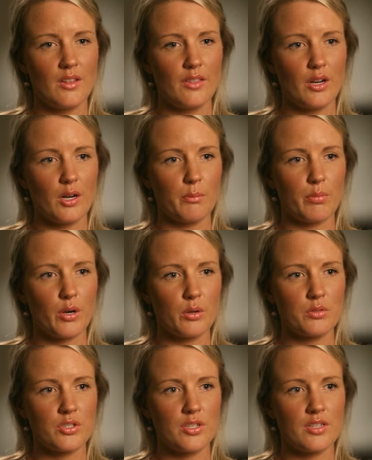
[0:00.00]
Their
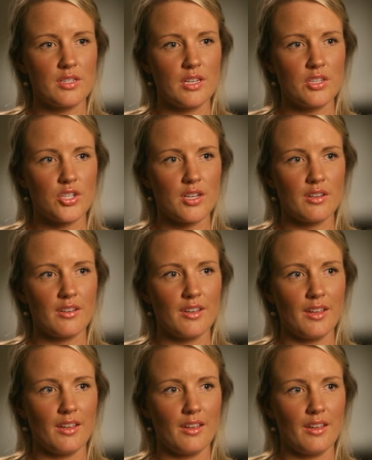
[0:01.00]
approach to teaching
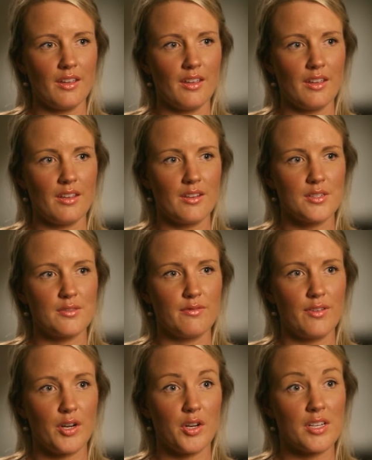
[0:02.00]
is
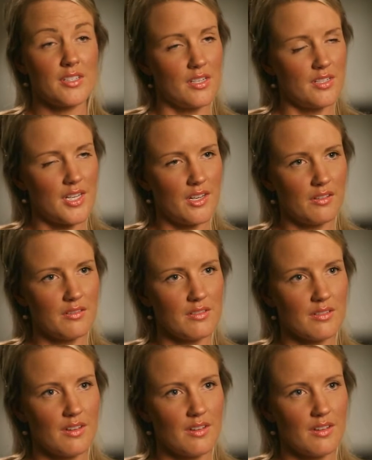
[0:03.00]
very detailed,